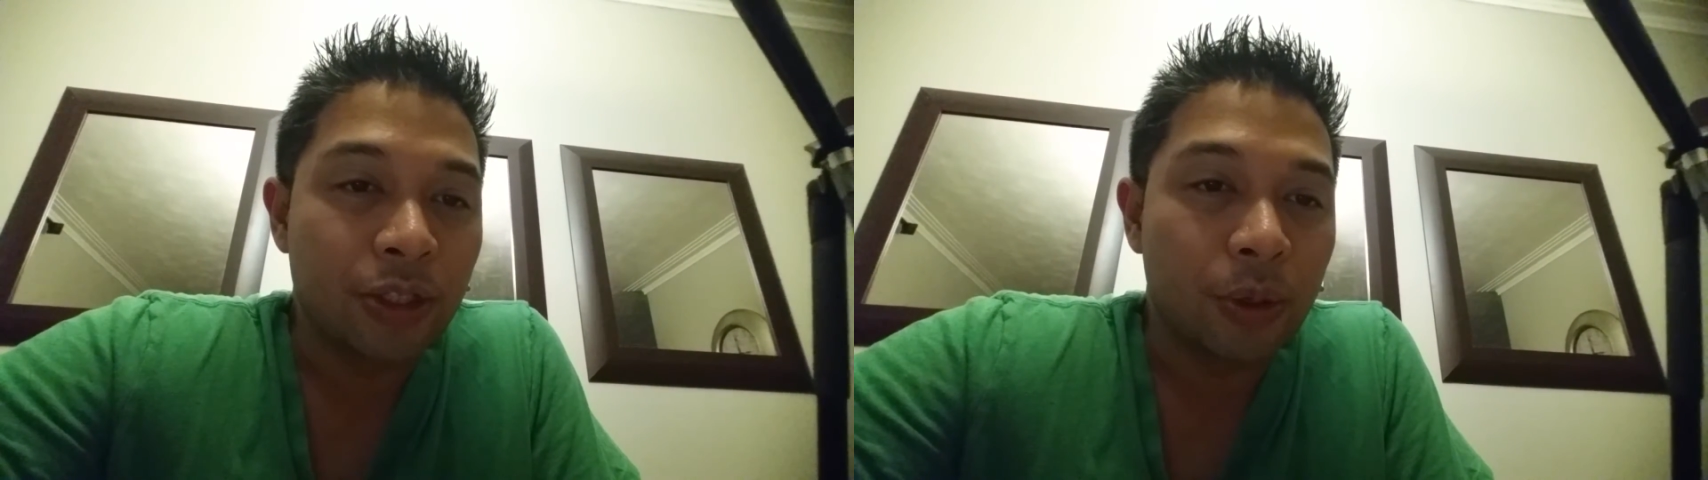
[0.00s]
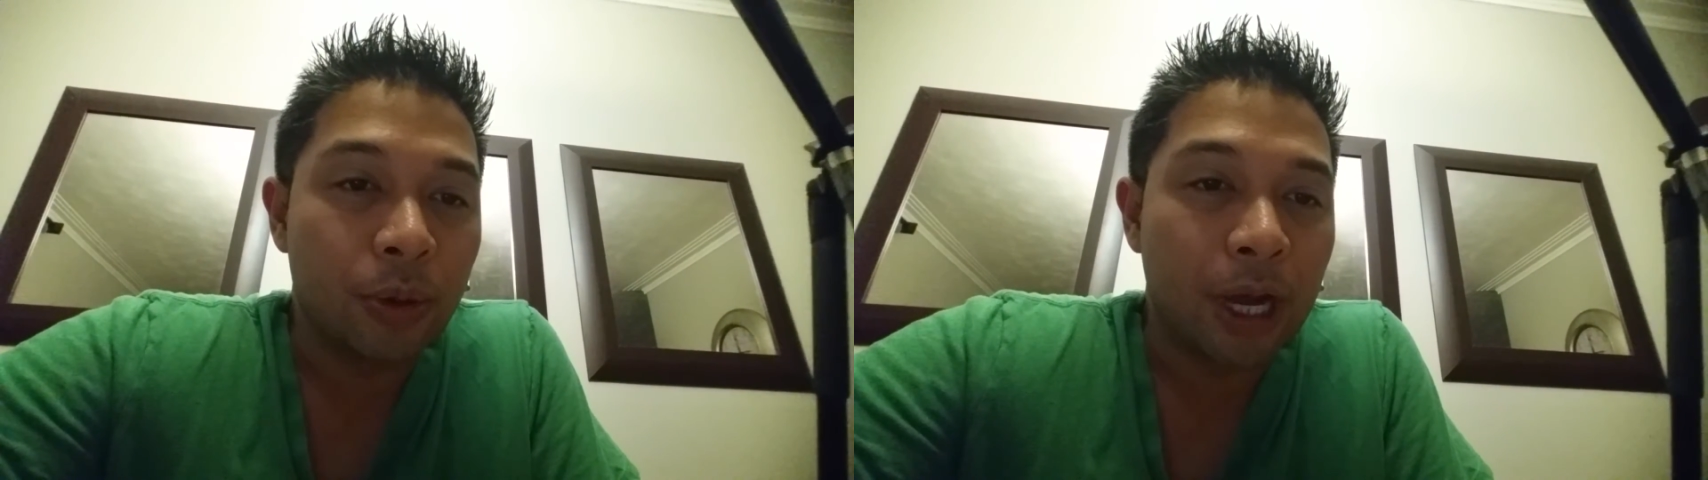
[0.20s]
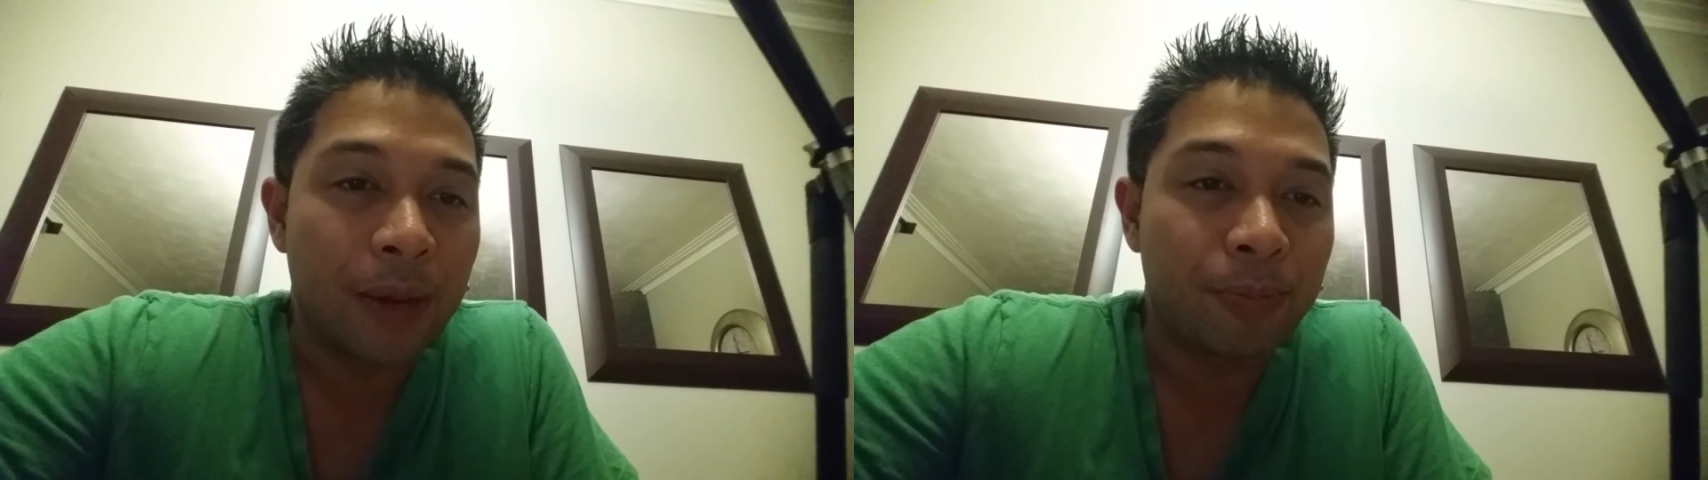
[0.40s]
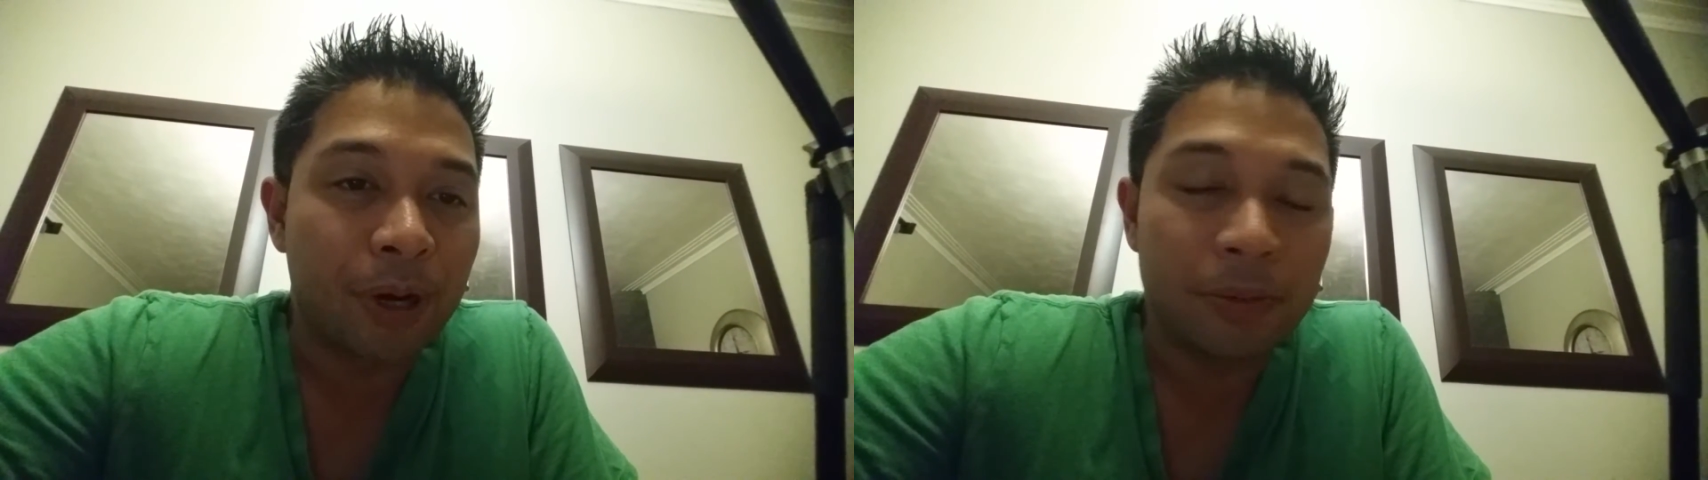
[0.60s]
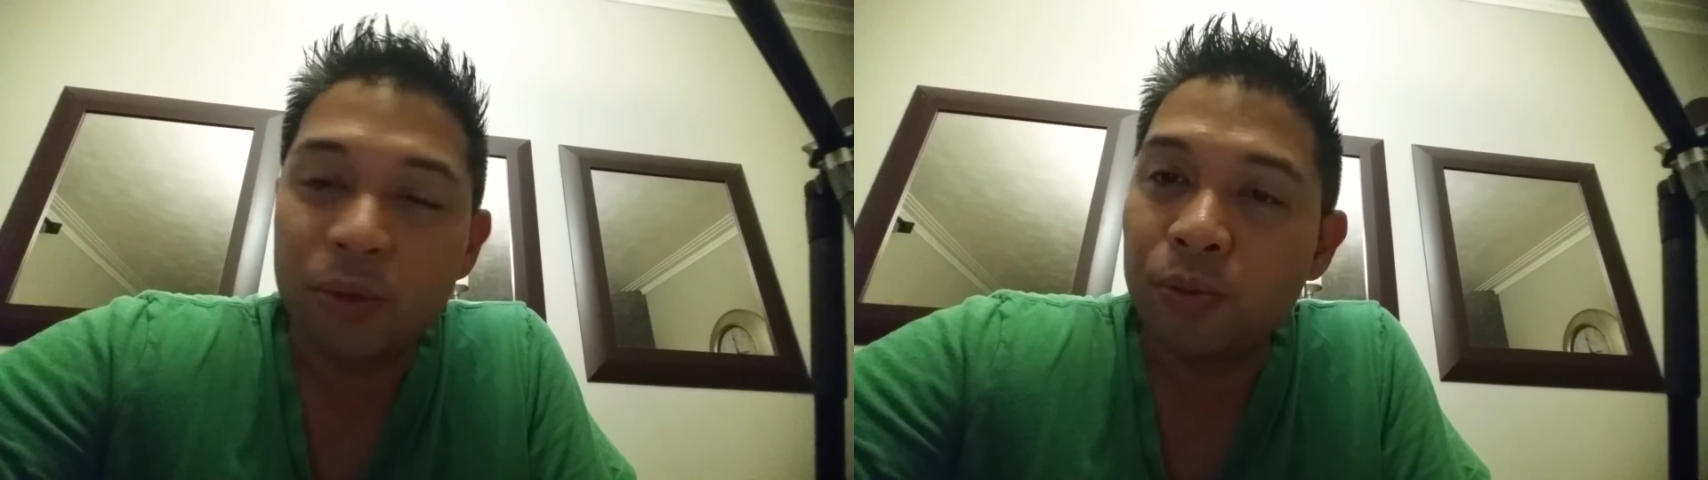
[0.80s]
So I
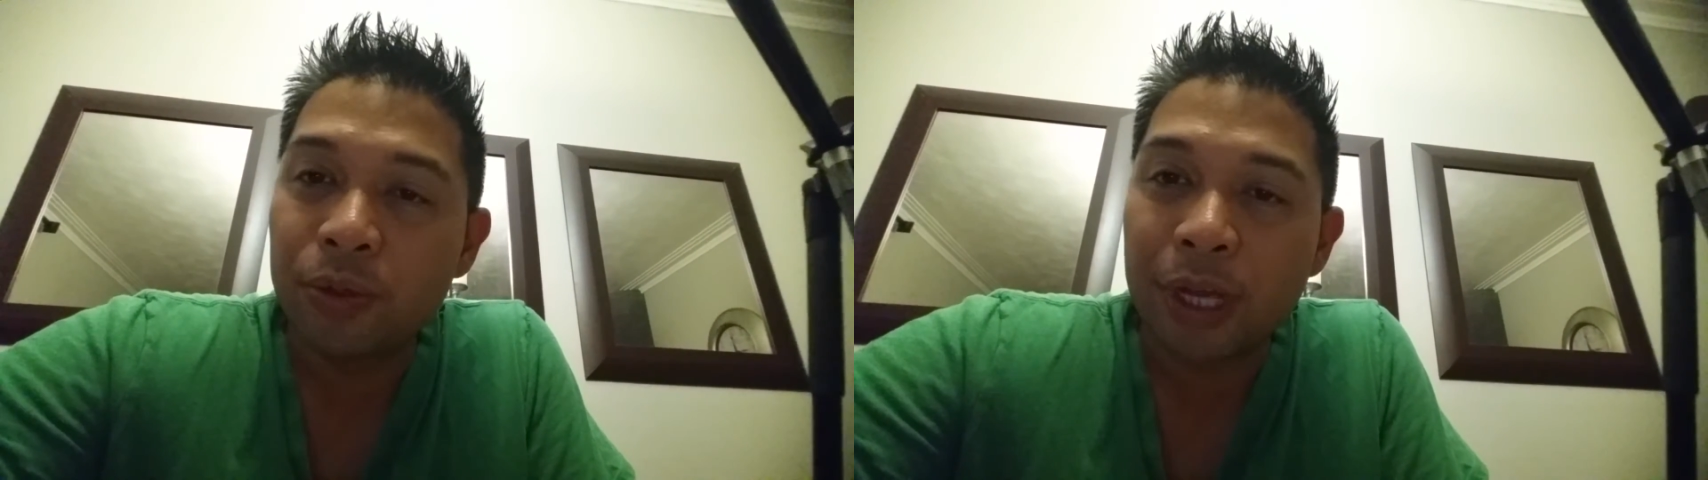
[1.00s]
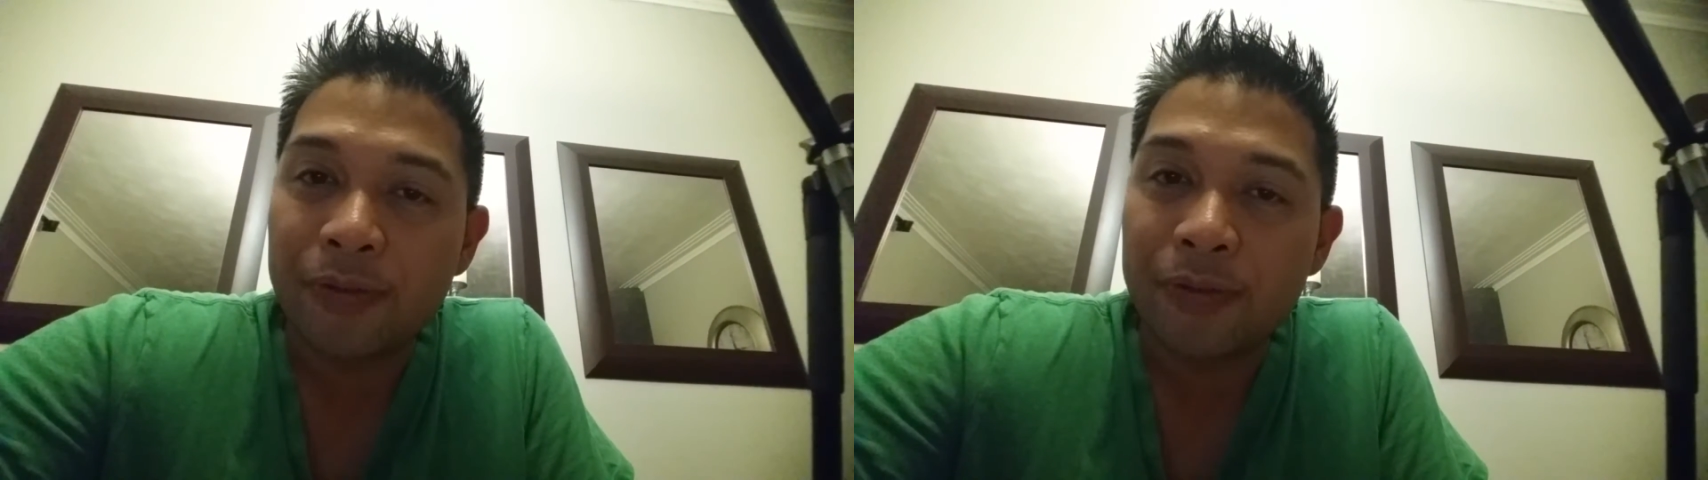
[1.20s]
probably won't